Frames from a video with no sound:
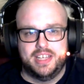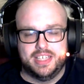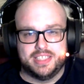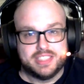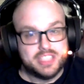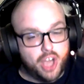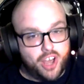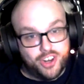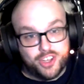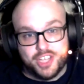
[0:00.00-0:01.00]
it's
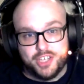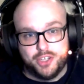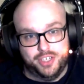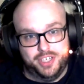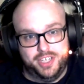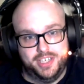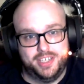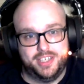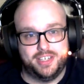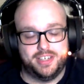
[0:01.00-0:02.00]
not looking good.
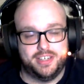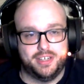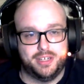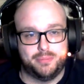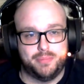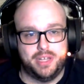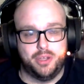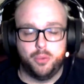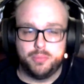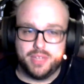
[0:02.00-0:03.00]
I
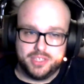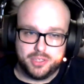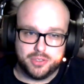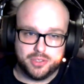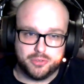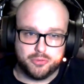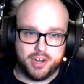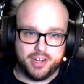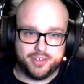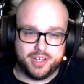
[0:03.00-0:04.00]
hope they turn it
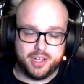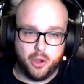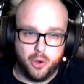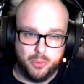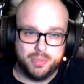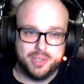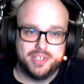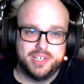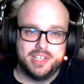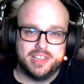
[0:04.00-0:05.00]
around. I hope
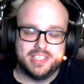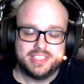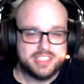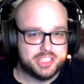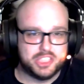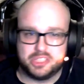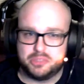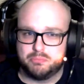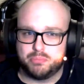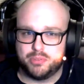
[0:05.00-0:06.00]
this is just
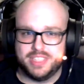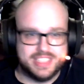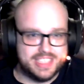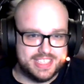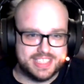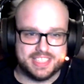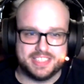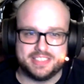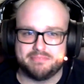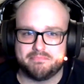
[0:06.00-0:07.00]

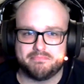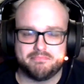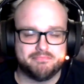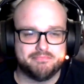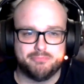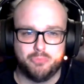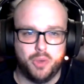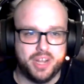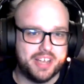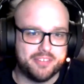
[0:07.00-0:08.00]
preseason
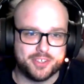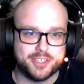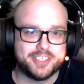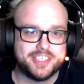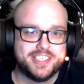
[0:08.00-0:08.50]
whatever,